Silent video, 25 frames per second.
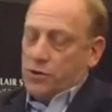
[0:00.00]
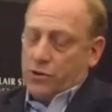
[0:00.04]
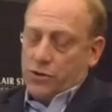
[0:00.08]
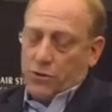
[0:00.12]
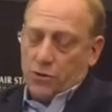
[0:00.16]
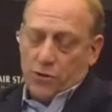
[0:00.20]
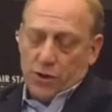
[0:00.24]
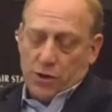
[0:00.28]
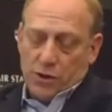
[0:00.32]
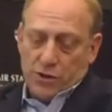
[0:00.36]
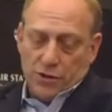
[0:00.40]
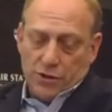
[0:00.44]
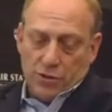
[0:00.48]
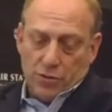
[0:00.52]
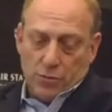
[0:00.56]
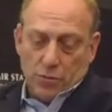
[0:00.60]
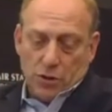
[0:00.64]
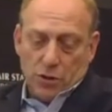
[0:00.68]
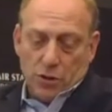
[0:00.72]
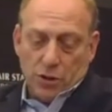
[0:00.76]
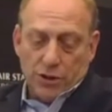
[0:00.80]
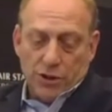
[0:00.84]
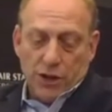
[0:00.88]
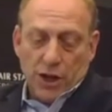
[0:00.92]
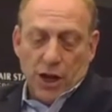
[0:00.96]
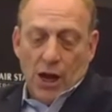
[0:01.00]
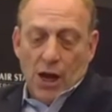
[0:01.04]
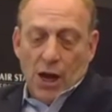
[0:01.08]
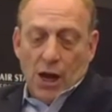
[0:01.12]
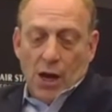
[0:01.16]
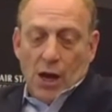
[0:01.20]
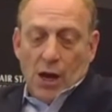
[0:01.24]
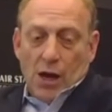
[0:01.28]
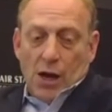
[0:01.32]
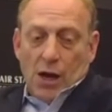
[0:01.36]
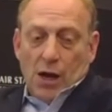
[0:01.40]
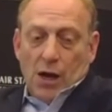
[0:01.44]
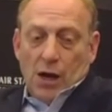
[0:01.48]
stories in the world.
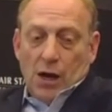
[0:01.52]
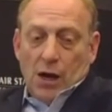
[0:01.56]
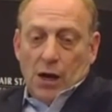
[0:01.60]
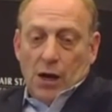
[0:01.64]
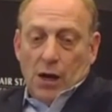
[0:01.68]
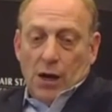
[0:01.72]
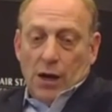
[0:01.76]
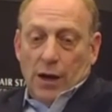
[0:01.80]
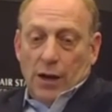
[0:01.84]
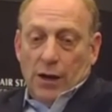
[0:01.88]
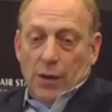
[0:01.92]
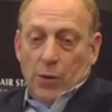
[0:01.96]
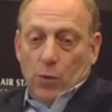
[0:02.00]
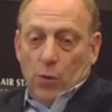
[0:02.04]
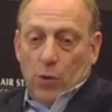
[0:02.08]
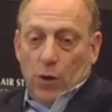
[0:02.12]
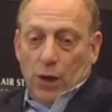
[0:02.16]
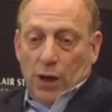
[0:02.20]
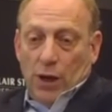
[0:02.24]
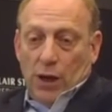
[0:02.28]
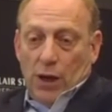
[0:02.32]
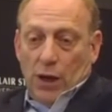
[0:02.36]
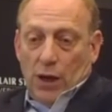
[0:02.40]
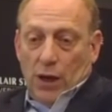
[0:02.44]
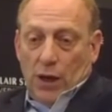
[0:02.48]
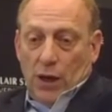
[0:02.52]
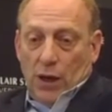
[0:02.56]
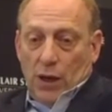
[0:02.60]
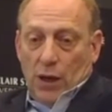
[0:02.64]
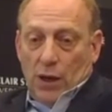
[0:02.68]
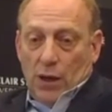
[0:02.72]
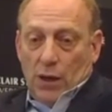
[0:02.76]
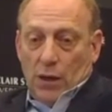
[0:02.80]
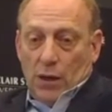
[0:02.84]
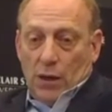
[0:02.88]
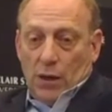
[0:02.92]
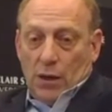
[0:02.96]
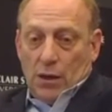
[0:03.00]
And
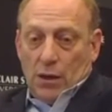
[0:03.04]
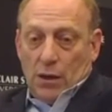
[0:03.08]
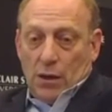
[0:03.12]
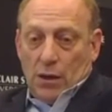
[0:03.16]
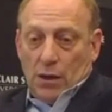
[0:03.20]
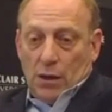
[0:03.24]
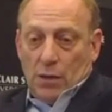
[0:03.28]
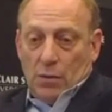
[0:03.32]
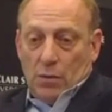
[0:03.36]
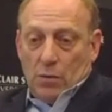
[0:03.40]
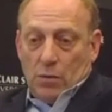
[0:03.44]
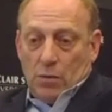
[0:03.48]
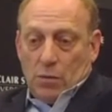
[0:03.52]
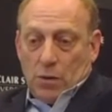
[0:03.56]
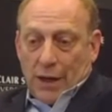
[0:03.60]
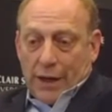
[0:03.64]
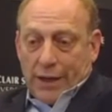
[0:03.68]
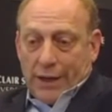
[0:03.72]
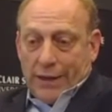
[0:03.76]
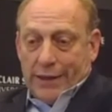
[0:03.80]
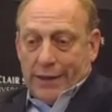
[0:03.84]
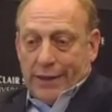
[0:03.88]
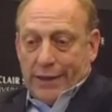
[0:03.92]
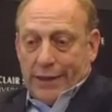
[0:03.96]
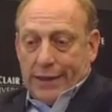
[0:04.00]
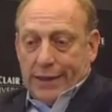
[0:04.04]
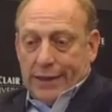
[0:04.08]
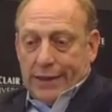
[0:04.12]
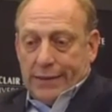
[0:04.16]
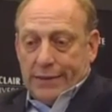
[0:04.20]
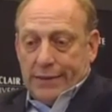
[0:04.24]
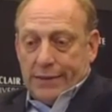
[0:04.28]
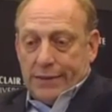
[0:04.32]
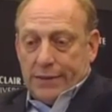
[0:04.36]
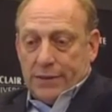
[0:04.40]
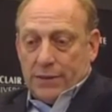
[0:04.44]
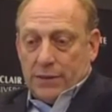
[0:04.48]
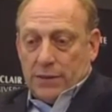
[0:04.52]
we
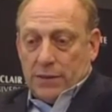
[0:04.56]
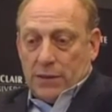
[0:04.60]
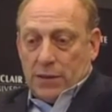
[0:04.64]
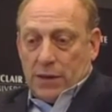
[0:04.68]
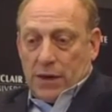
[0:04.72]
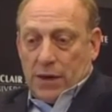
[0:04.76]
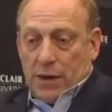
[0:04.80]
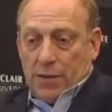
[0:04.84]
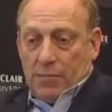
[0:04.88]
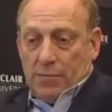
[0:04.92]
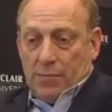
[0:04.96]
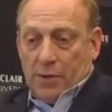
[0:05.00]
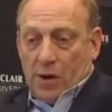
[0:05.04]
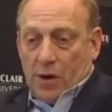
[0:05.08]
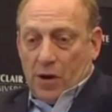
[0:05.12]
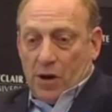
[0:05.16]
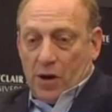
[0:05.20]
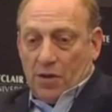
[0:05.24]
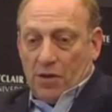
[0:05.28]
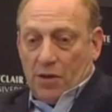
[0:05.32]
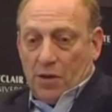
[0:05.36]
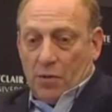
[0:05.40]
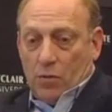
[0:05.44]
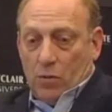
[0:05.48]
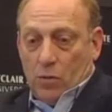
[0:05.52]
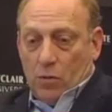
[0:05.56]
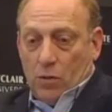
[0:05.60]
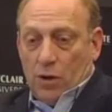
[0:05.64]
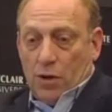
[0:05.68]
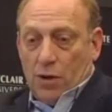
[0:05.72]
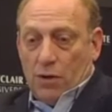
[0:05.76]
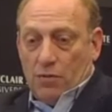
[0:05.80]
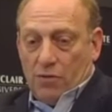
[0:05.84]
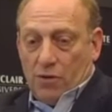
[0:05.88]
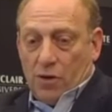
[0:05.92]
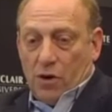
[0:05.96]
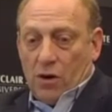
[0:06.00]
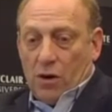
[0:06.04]
recognize at NPR that one
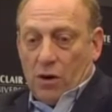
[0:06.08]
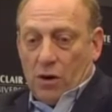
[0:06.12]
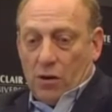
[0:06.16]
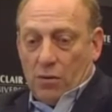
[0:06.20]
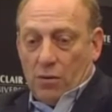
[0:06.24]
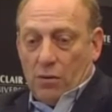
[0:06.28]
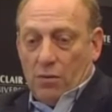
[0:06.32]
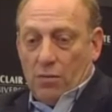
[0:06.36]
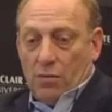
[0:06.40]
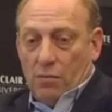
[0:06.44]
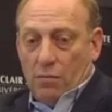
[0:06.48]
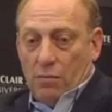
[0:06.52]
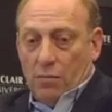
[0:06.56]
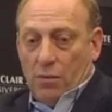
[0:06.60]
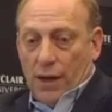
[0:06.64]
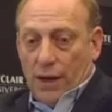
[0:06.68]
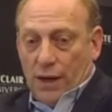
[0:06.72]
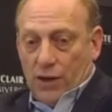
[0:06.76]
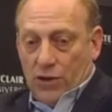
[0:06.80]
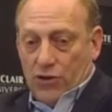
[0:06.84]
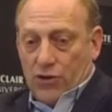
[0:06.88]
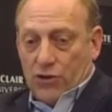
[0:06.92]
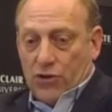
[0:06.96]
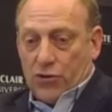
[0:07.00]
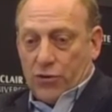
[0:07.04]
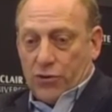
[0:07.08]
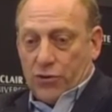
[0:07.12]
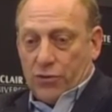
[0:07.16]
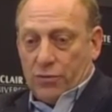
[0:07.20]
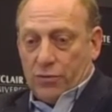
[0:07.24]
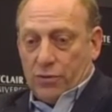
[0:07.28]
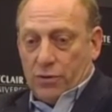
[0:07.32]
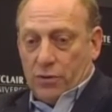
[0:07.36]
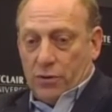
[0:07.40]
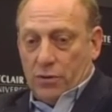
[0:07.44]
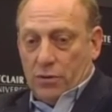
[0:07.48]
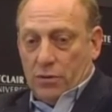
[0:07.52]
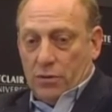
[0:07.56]
of our major
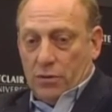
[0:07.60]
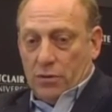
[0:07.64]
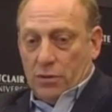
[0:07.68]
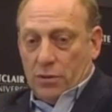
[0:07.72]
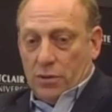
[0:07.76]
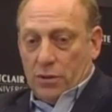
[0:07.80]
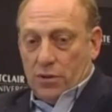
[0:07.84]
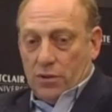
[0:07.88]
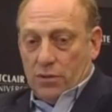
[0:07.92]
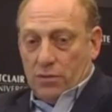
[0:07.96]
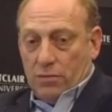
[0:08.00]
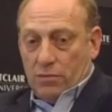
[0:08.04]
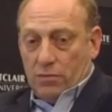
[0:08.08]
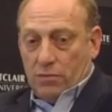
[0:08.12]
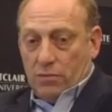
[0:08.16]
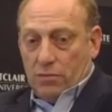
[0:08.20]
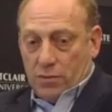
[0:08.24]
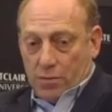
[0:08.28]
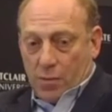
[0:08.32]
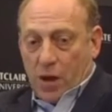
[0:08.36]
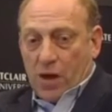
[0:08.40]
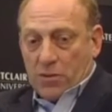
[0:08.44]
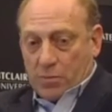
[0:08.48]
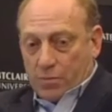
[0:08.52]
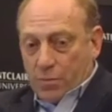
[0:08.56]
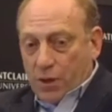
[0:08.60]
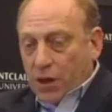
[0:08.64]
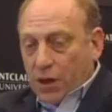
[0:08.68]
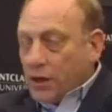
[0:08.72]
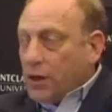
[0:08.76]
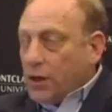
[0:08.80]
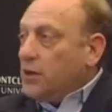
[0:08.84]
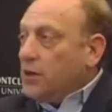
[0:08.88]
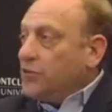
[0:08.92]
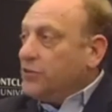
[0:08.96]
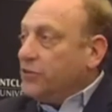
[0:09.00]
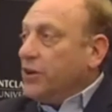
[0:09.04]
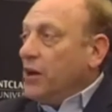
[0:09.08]

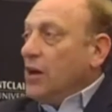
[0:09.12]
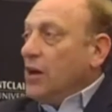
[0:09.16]
responsibilities